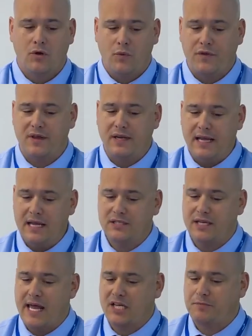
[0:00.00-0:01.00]
with the needs
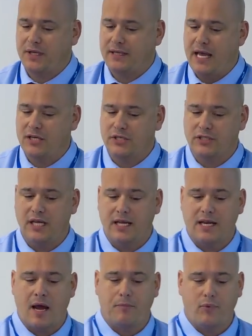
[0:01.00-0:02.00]
and expectations he
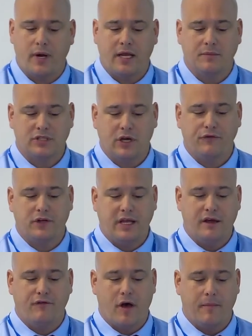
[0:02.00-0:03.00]
cannot bring himself to
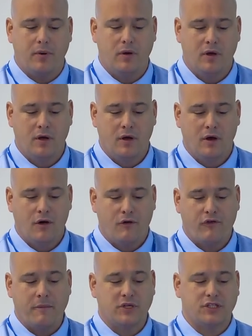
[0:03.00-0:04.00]
give up
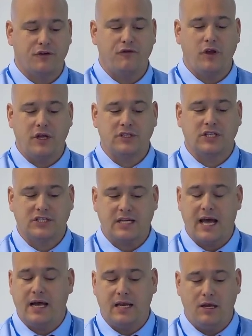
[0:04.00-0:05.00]
from a civilian
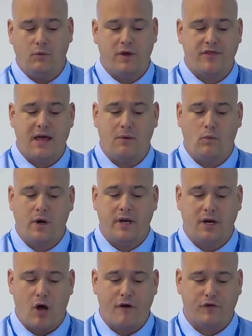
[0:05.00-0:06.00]
society with what
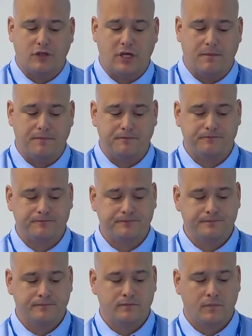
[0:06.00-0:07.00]
it offers him,
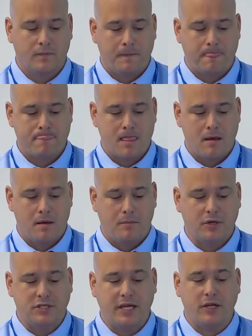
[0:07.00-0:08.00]

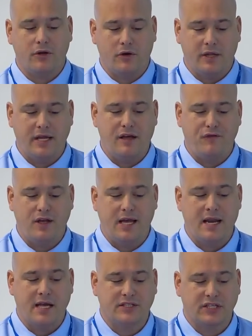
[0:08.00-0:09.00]
particularly if he
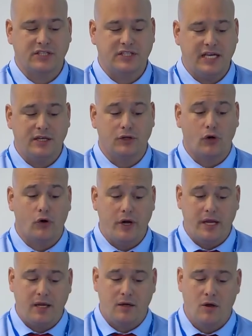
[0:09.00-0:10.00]
cannot succeed
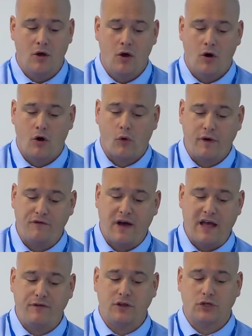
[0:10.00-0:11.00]
learning or
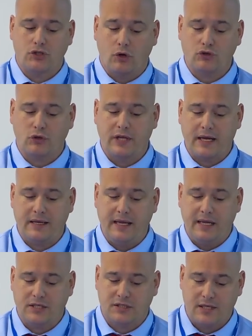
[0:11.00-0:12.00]
reviving the social
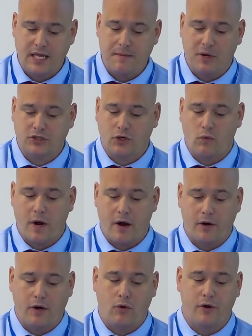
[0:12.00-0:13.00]
techniques he must
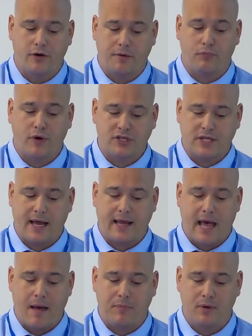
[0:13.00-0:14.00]
acquire in order to bridge that
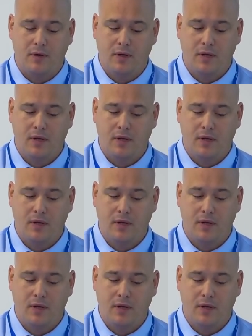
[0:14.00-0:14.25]
gap,